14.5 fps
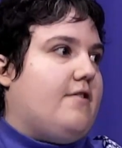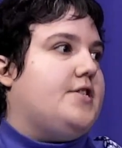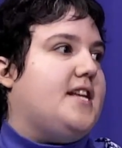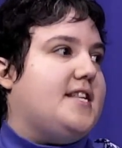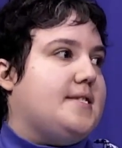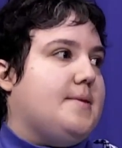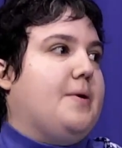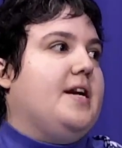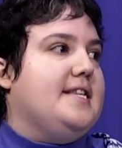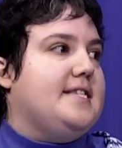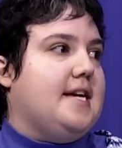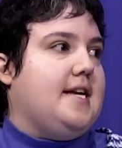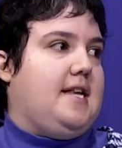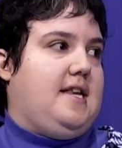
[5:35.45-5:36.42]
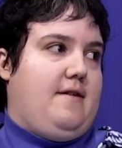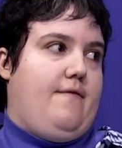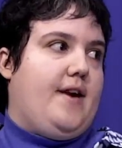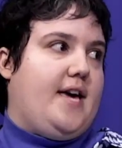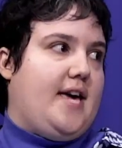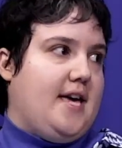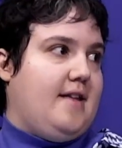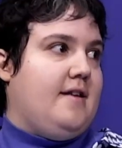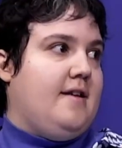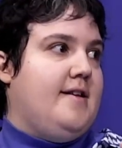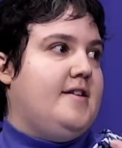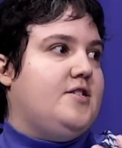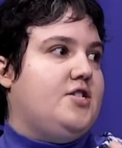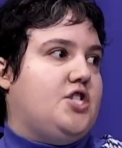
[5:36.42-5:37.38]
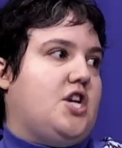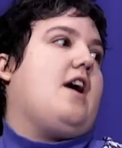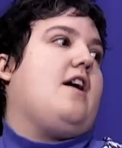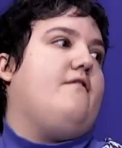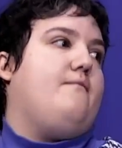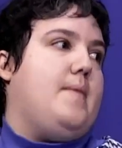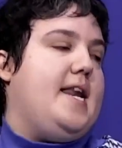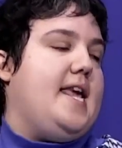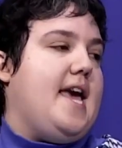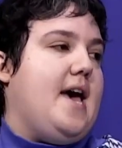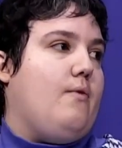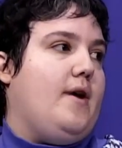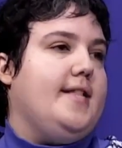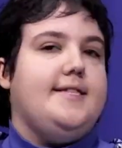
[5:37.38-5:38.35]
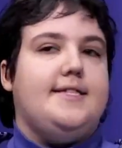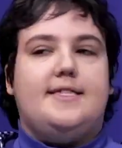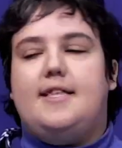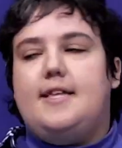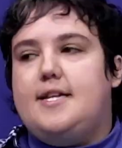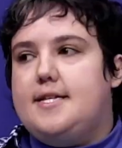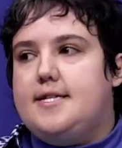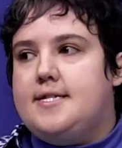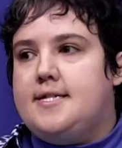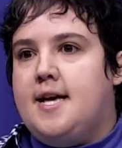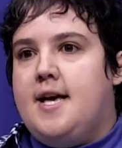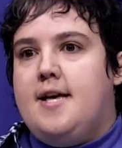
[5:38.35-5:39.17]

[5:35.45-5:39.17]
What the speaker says: So that's a pretty significant chunk of money at once that is